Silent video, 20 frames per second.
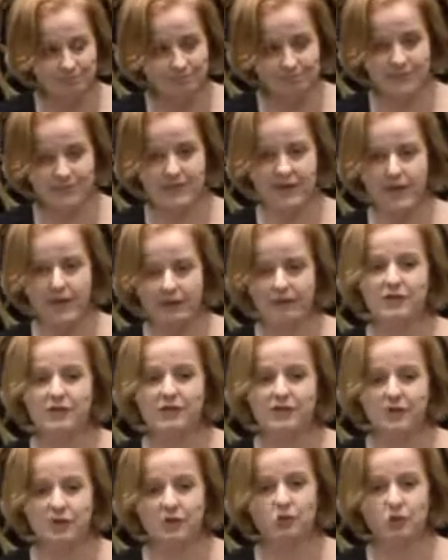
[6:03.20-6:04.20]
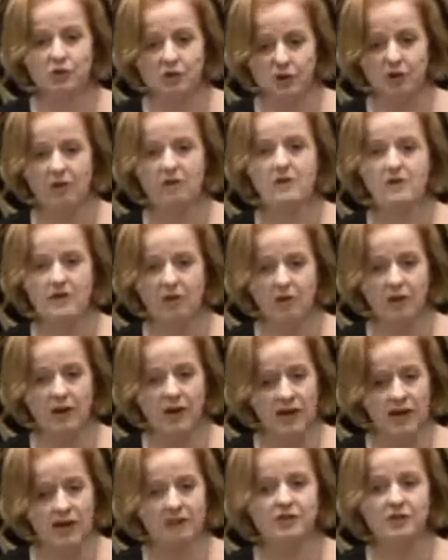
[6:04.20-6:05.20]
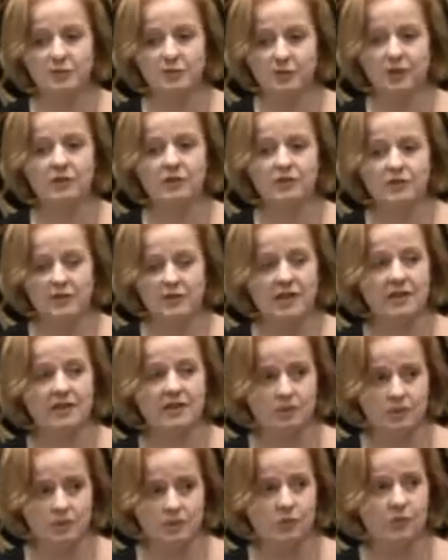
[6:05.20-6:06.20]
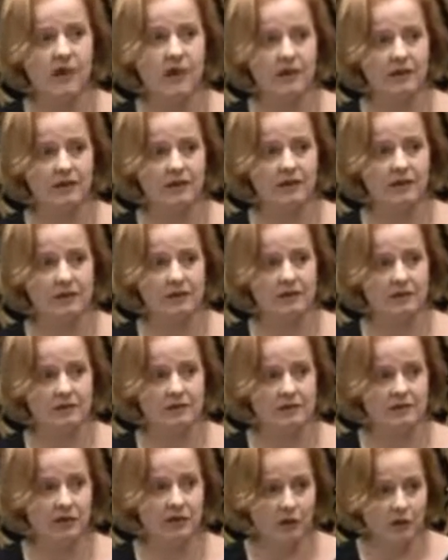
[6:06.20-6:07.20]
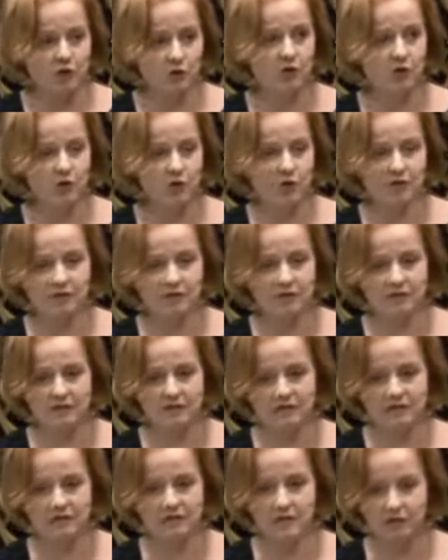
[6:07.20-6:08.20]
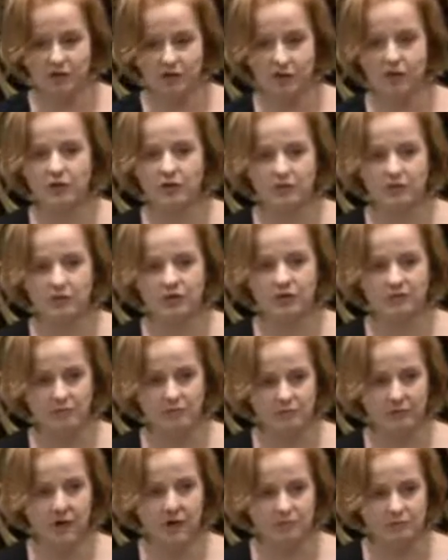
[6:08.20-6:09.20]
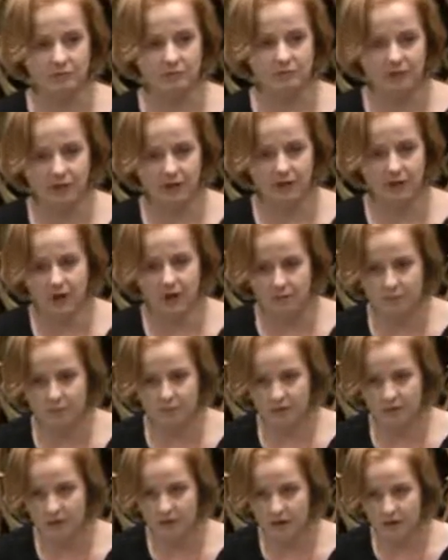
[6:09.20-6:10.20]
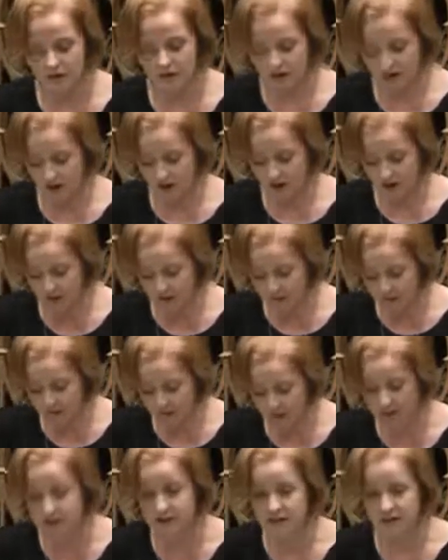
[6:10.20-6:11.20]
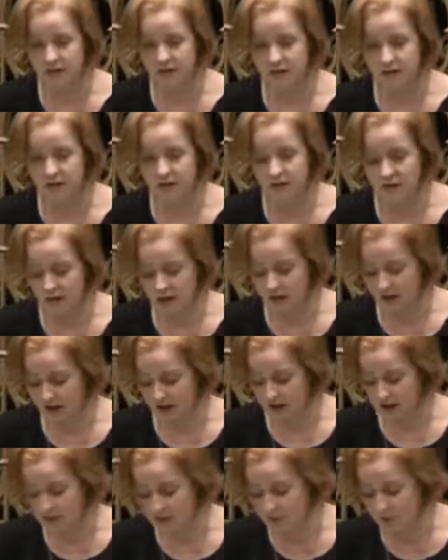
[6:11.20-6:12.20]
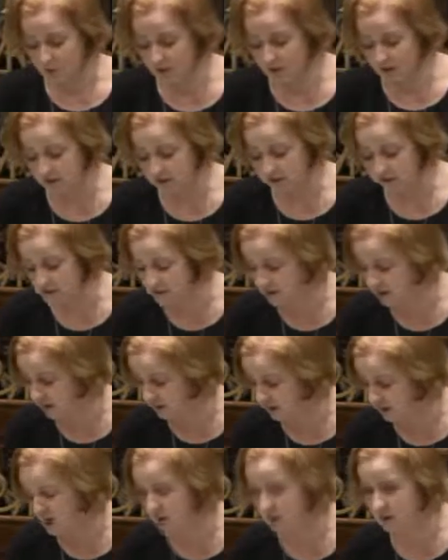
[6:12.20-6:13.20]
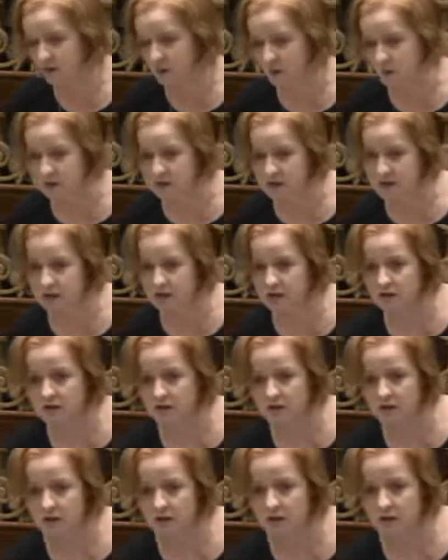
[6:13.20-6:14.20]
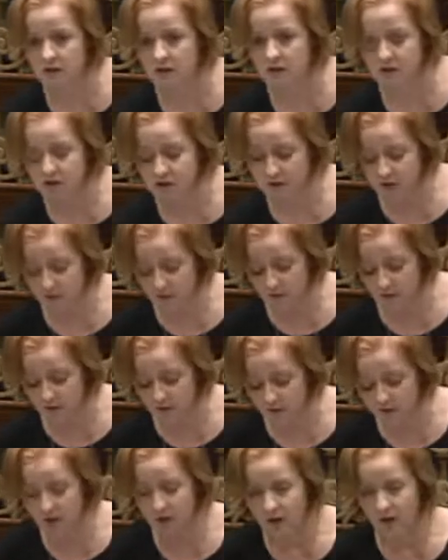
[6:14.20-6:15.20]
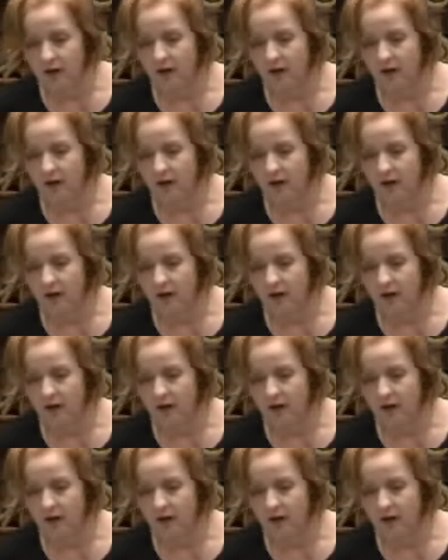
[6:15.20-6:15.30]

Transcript: safety would also have to be considered as well, not just their children, and there can be conflicts there as well, and I would ask that that would be taken into account.